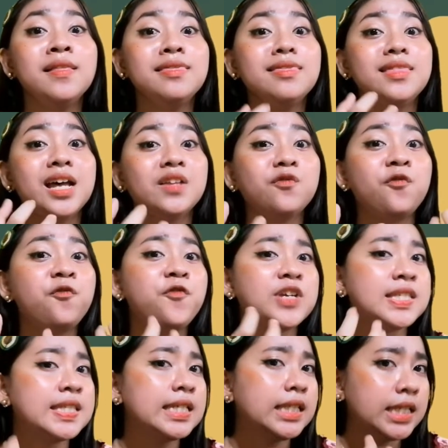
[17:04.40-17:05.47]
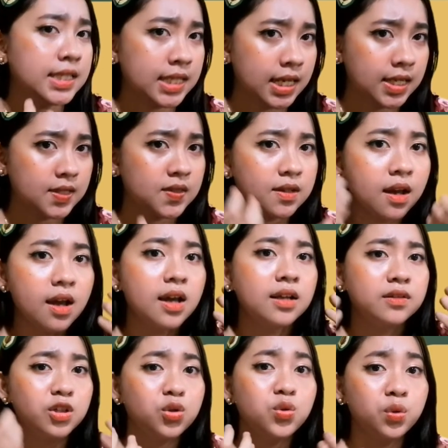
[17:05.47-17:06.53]
that facilitates the
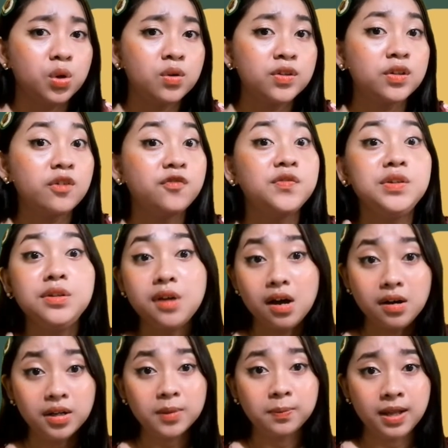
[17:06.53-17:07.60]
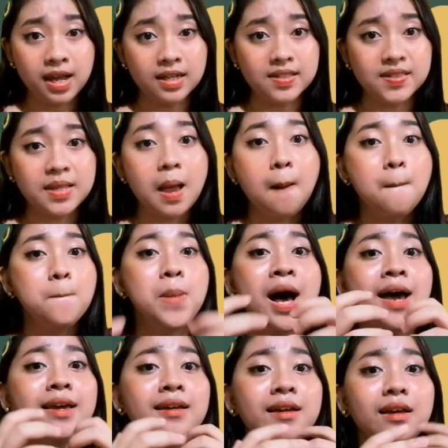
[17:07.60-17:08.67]
growth of younger plants by
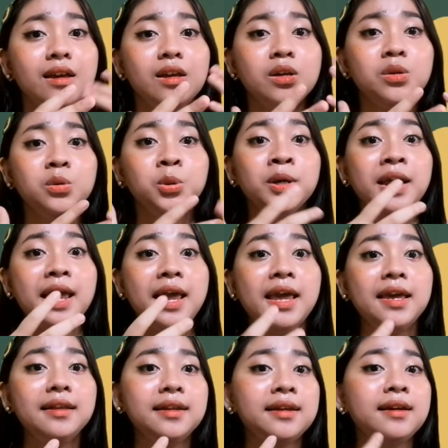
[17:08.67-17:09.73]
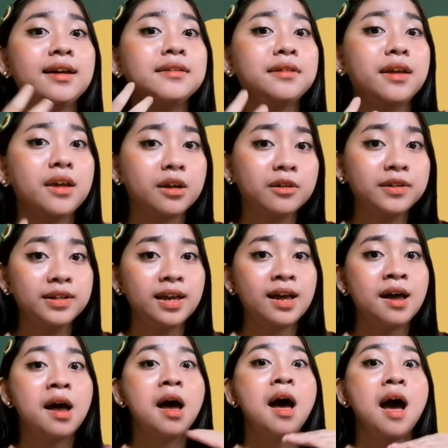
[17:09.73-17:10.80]
creating an area
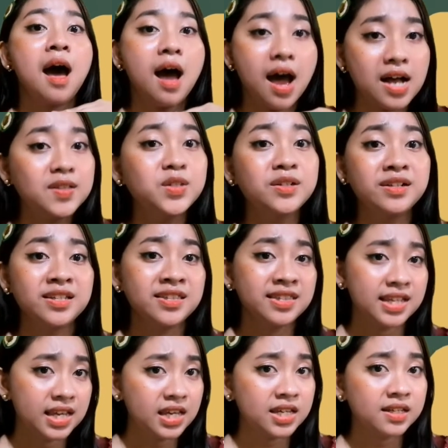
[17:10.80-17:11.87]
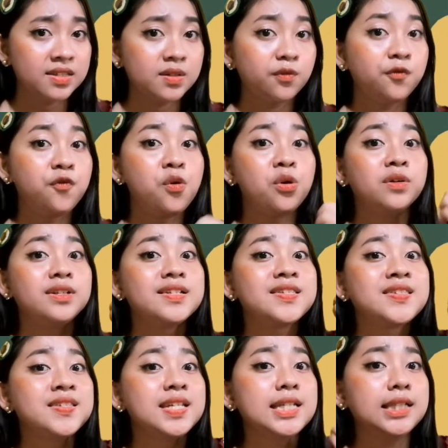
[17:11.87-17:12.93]
underneath it for the
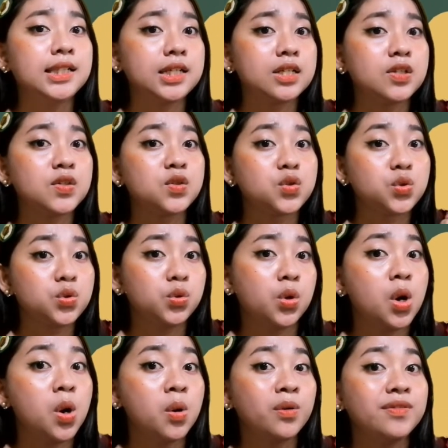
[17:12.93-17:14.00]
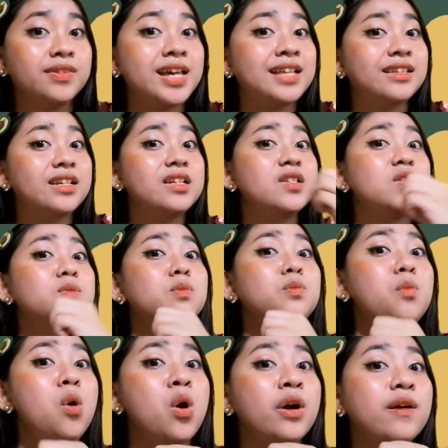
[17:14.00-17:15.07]
seedlings to grow that is
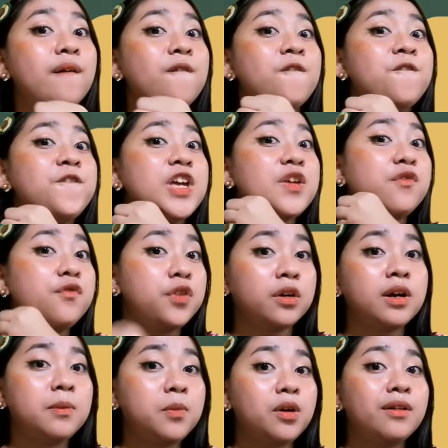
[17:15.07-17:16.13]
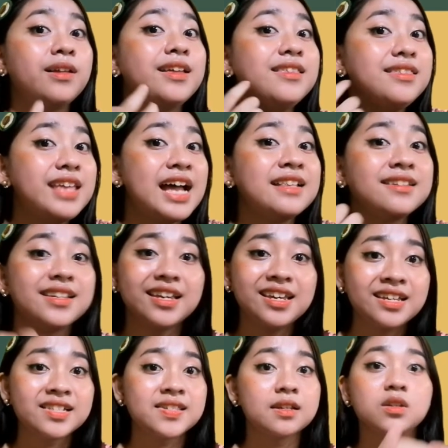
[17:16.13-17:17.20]
more favorable than its
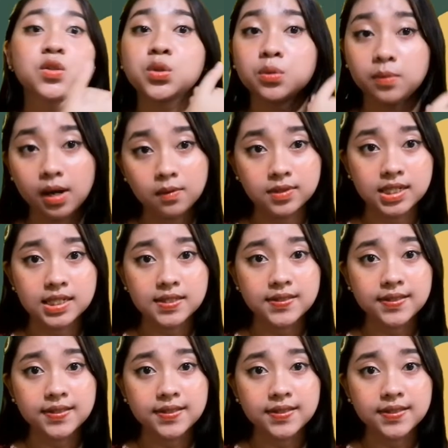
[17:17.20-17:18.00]
surroundings.